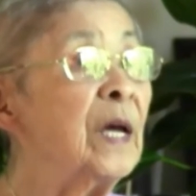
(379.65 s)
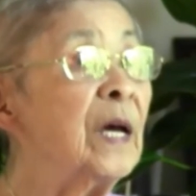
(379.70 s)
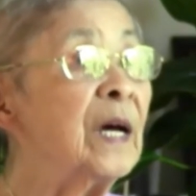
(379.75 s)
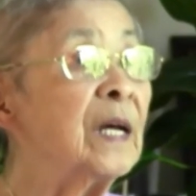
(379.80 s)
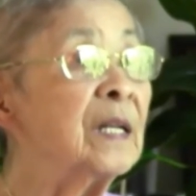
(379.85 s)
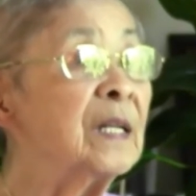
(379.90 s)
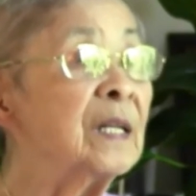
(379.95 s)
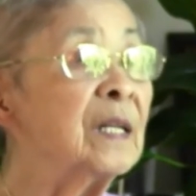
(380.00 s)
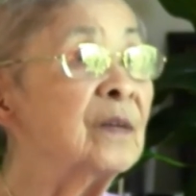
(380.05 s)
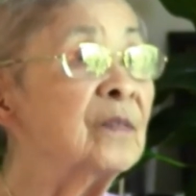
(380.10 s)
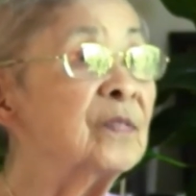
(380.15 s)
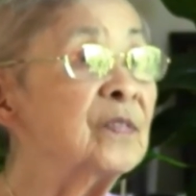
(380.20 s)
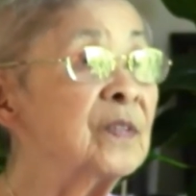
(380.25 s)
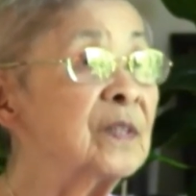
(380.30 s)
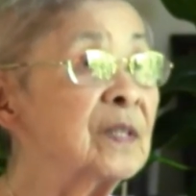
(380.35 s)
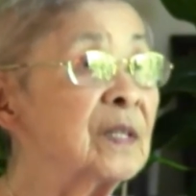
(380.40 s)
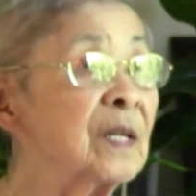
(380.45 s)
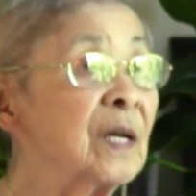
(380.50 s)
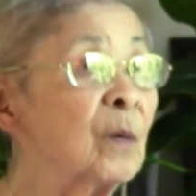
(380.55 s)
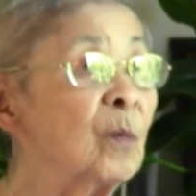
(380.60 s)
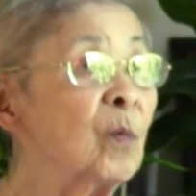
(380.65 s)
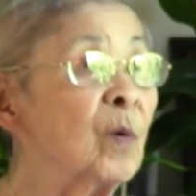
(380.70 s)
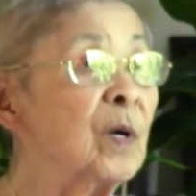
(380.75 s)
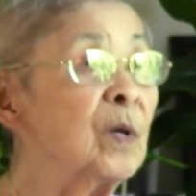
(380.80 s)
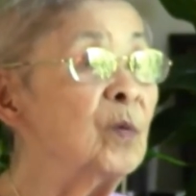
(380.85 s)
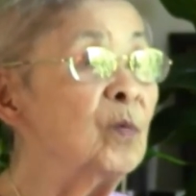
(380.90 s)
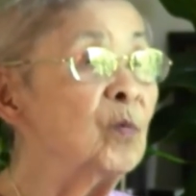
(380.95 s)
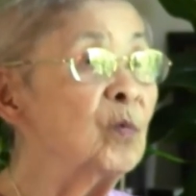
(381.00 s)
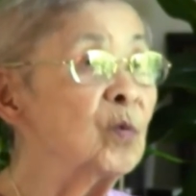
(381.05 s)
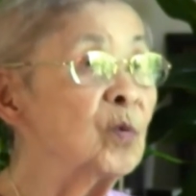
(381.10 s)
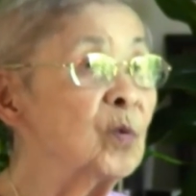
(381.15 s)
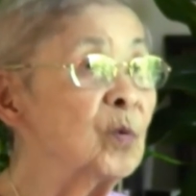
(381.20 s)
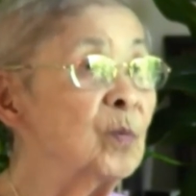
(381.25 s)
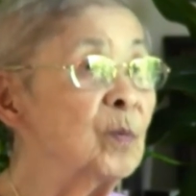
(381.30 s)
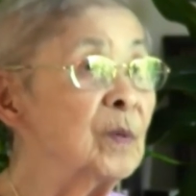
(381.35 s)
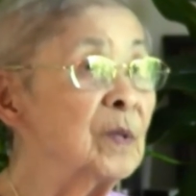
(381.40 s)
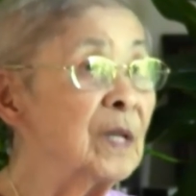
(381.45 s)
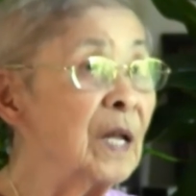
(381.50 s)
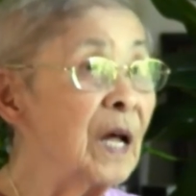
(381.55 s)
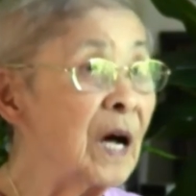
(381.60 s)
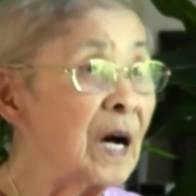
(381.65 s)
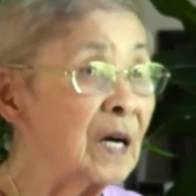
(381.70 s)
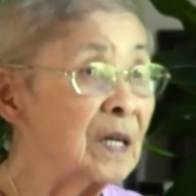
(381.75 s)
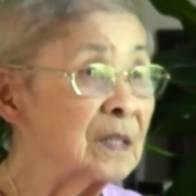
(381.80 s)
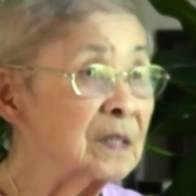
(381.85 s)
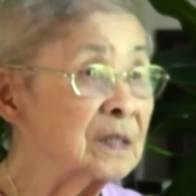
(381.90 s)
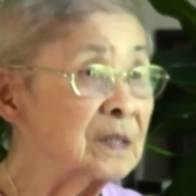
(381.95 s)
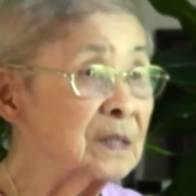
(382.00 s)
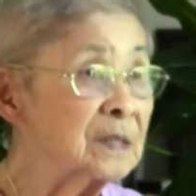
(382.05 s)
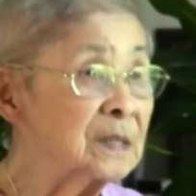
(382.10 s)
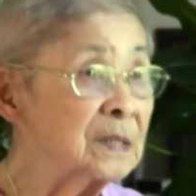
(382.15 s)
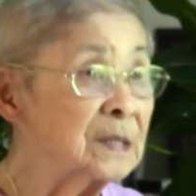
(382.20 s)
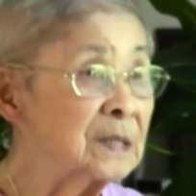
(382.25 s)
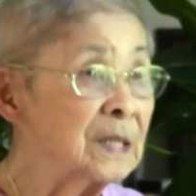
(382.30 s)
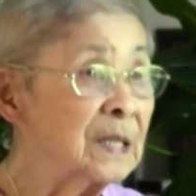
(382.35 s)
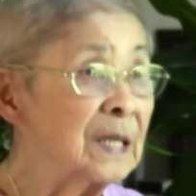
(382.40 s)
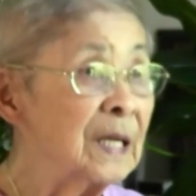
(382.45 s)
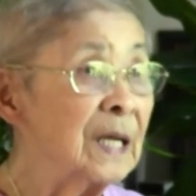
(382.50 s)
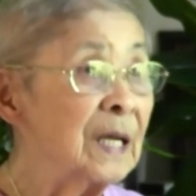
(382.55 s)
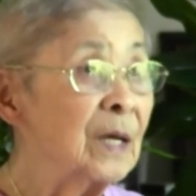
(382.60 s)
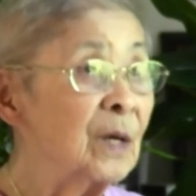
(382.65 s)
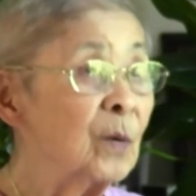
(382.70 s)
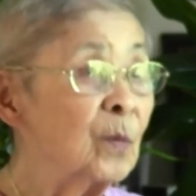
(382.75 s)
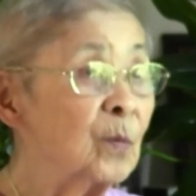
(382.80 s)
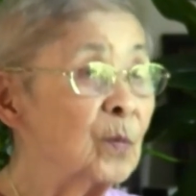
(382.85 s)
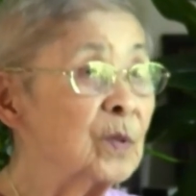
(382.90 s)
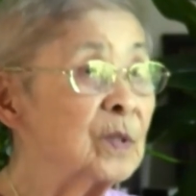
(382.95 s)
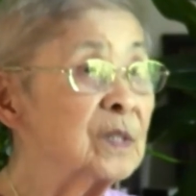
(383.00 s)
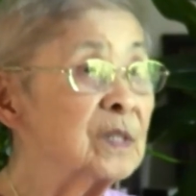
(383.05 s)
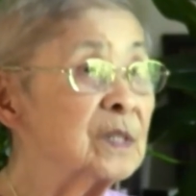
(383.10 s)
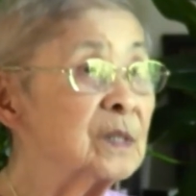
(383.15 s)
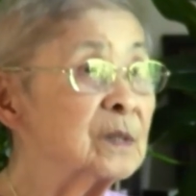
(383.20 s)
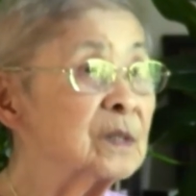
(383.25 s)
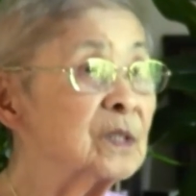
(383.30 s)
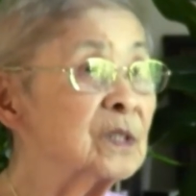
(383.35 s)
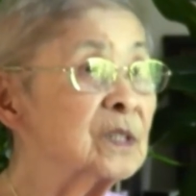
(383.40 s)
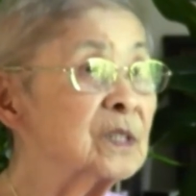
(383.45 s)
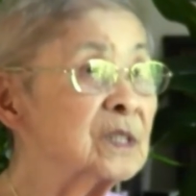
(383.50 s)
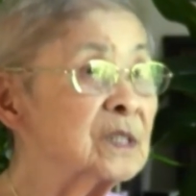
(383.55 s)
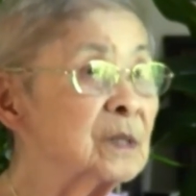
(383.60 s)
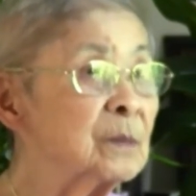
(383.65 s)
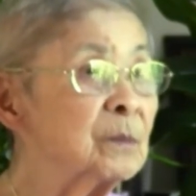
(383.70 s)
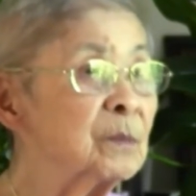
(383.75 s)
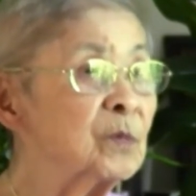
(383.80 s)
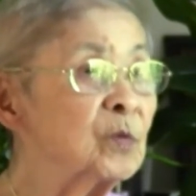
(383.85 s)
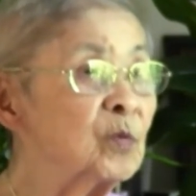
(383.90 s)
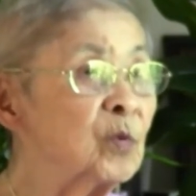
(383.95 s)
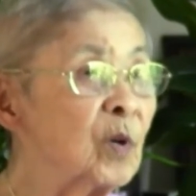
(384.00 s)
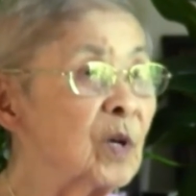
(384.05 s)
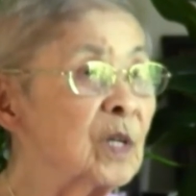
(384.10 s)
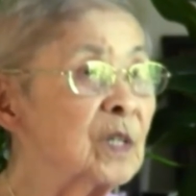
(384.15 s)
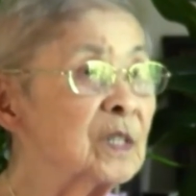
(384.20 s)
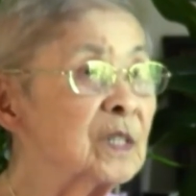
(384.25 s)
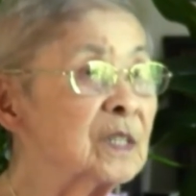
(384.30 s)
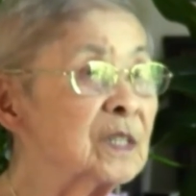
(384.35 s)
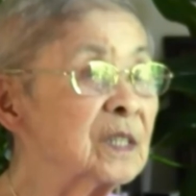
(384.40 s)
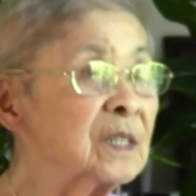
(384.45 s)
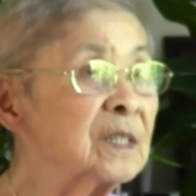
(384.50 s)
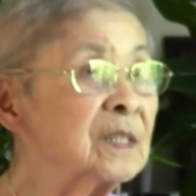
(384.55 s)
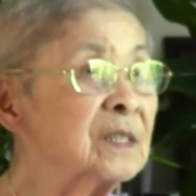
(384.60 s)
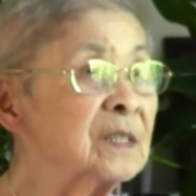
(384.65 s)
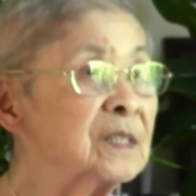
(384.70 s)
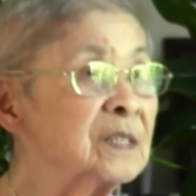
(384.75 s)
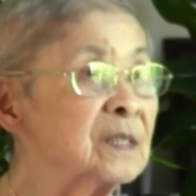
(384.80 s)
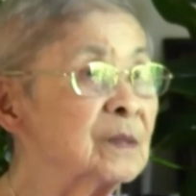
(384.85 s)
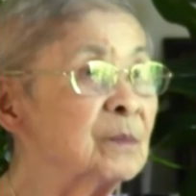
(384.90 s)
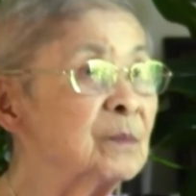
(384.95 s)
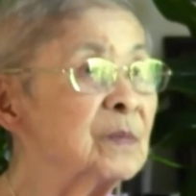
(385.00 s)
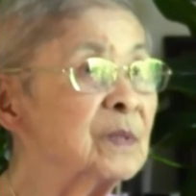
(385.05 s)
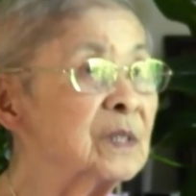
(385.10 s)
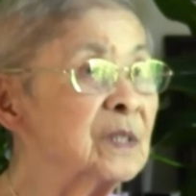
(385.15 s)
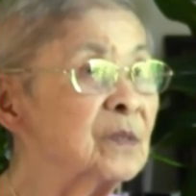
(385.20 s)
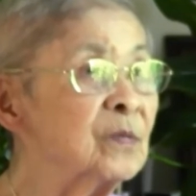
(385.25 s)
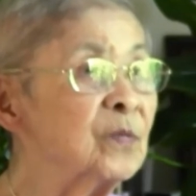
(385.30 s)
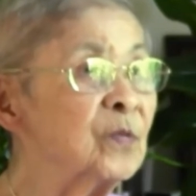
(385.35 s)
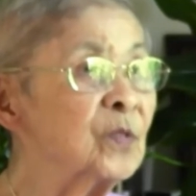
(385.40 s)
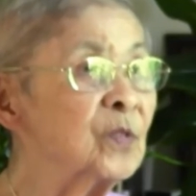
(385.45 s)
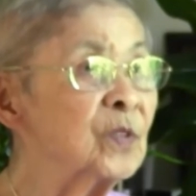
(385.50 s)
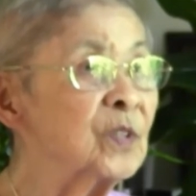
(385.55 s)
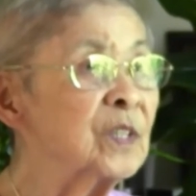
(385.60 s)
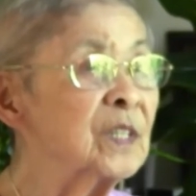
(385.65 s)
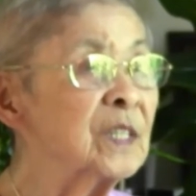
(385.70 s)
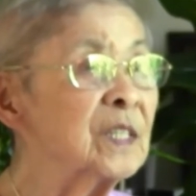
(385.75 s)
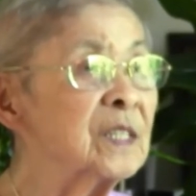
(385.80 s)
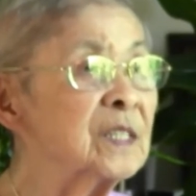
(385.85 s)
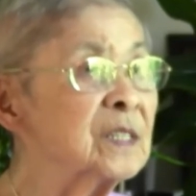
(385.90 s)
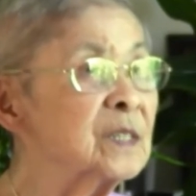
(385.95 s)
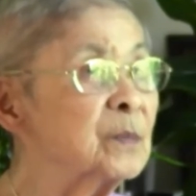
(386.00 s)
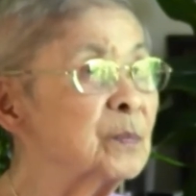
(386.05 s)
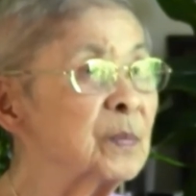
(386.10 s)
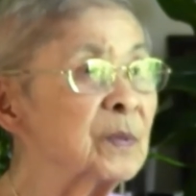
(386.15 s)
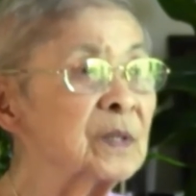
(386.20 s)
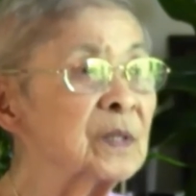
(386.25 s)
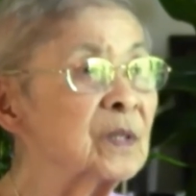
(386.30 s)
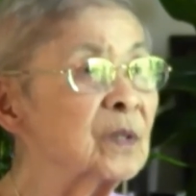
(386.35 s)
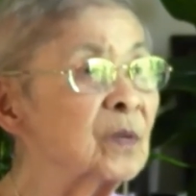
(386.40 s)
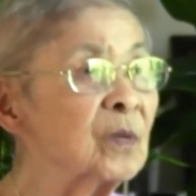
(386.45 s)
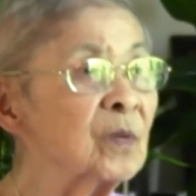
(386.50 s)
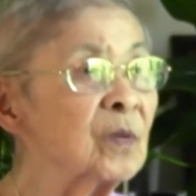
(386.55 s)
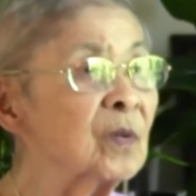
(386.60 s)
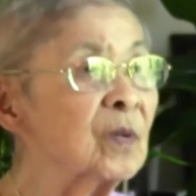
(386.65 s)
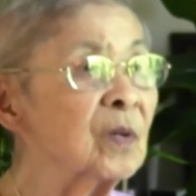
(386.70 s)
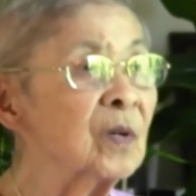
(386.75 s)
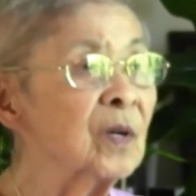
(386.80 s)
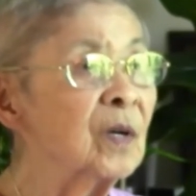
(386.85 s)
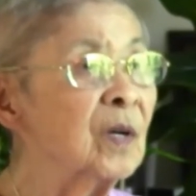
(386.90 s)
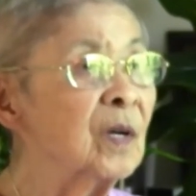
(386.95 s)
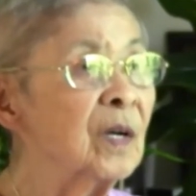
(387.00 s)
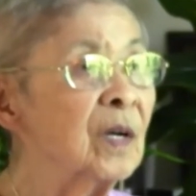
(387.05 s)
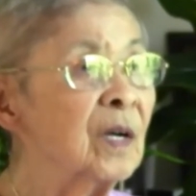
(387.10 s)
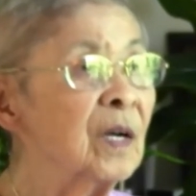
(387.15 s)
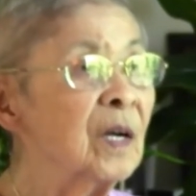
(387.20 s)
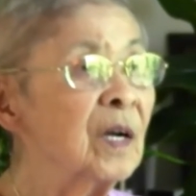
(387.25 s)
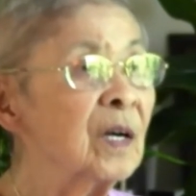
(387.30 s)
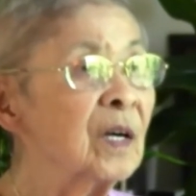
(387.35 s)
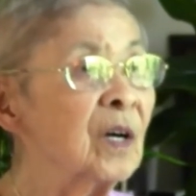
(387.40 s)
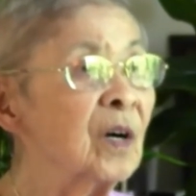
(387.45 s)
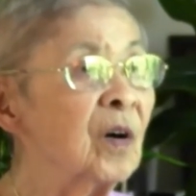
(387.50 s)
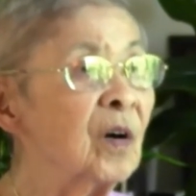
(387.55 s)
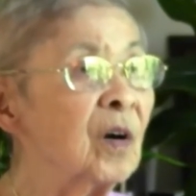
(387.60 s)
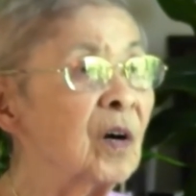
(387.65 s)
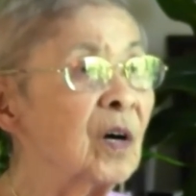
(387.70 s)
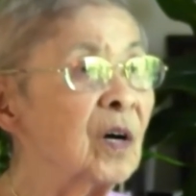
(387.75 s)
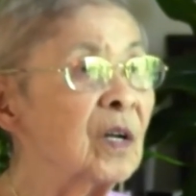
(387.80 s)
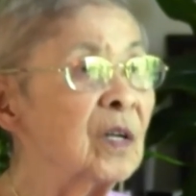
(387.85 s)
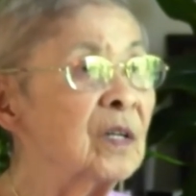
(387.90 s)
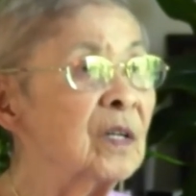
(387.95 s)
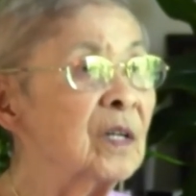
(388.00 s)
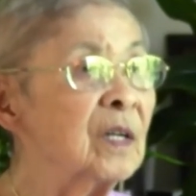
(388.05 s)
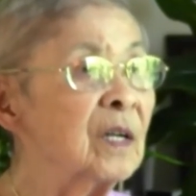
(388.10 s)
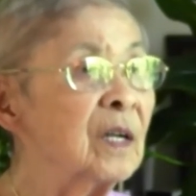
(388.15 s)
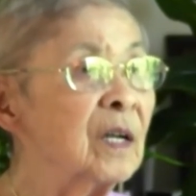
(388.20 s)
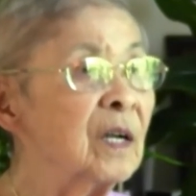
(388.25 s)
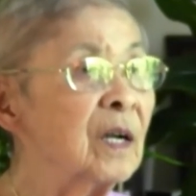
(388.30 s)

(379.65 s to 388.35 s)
We had left one room locked with some trunk and some different things, but they were gone.